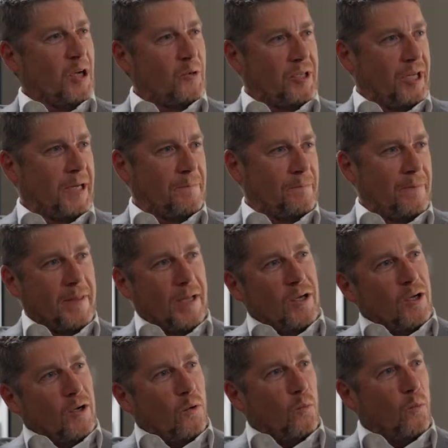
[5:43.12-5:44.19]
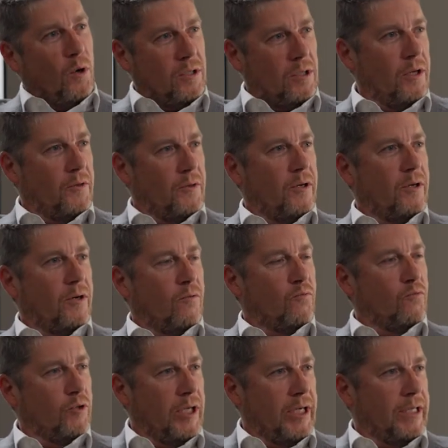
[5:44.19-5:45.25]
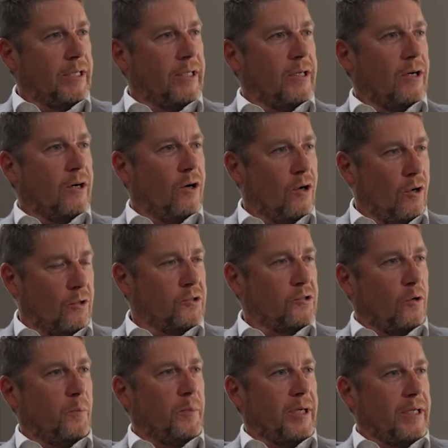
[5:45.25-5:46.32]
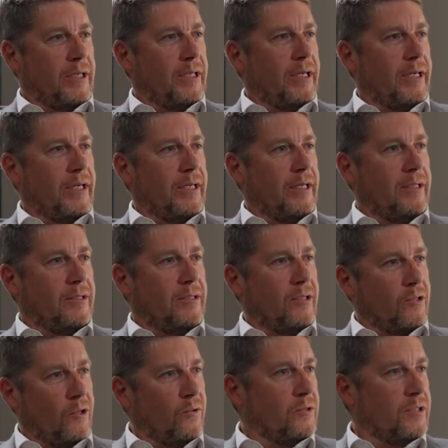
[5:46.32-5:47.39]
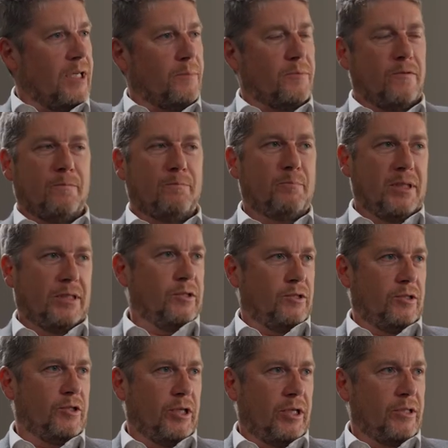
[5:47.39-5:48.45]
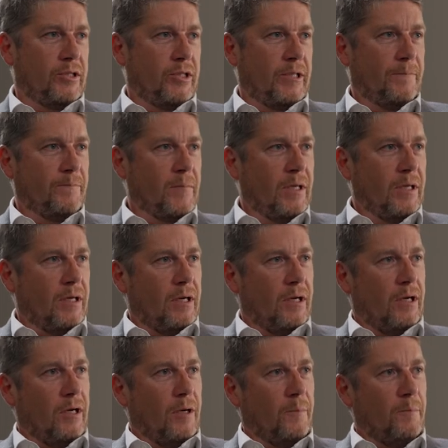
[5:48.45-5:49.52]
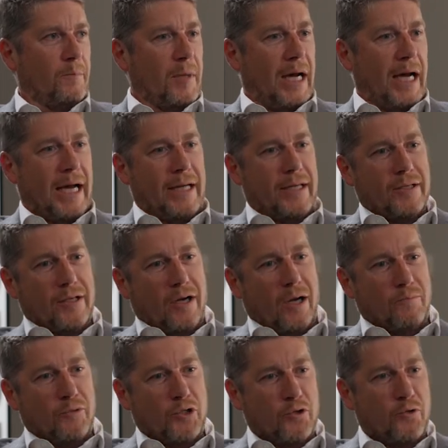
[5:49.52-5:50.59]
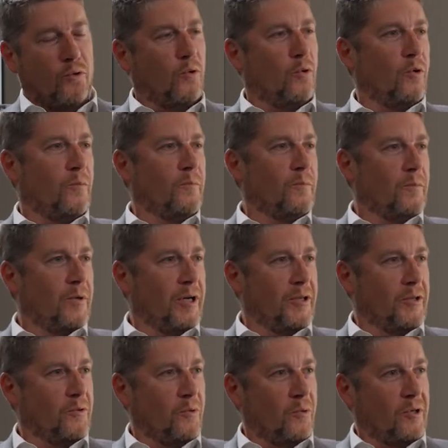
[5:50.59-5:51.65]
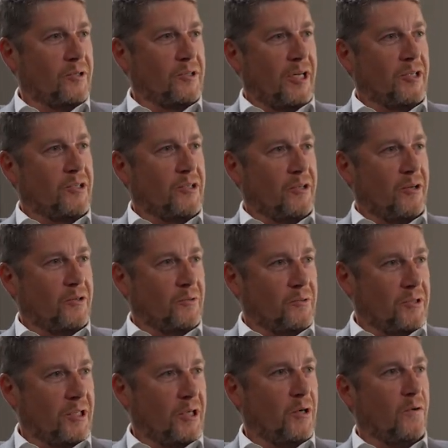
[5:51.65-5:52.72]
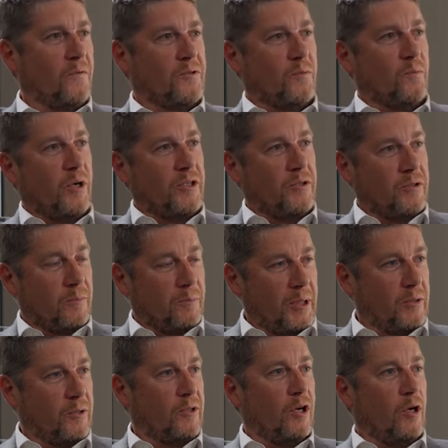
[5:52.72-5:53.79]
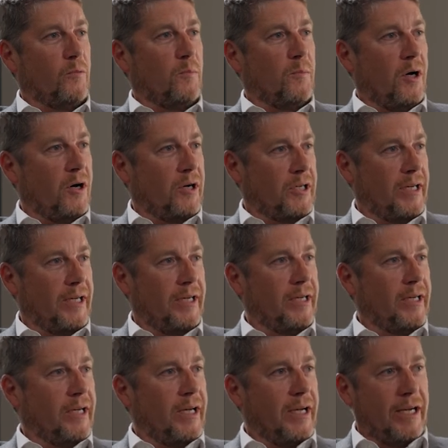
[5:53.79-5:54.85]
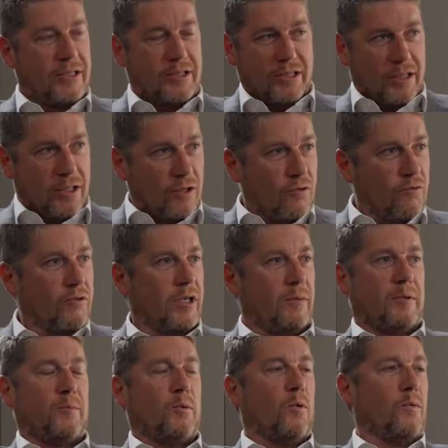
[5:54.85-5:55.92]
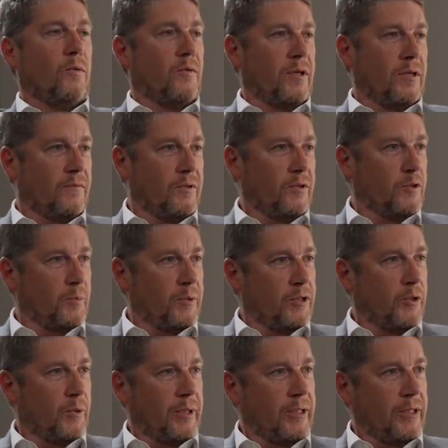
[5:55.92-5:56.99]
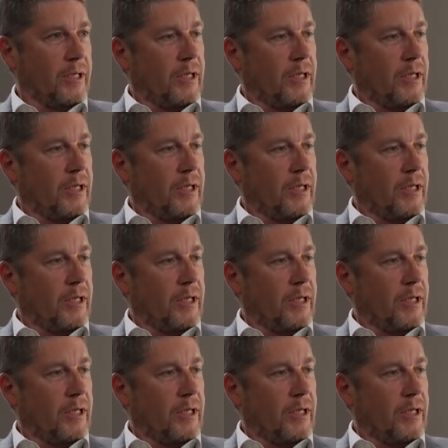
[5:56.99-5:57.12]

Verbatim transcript: Okay, one other really hot topic is the concept of business agility. Um, and I'm sure in an organization like yourselves and where you compete in the global market, it's an incredibly important thing for you to be doing.